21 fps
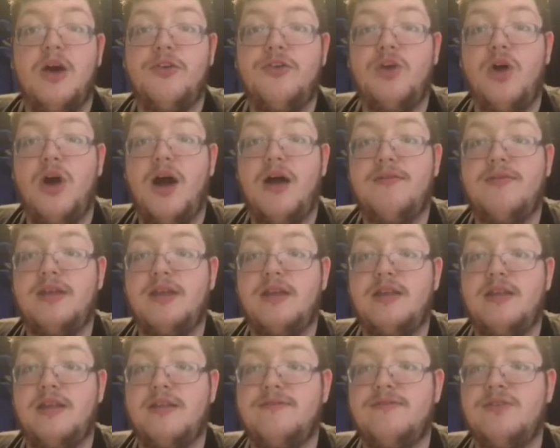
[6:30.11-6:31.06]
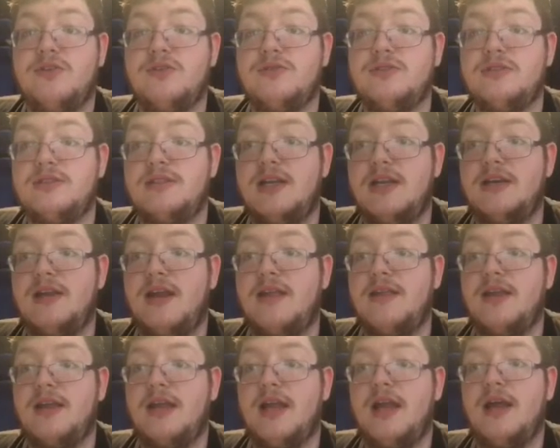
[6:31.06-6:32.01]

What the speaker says: And not having the influence in TNA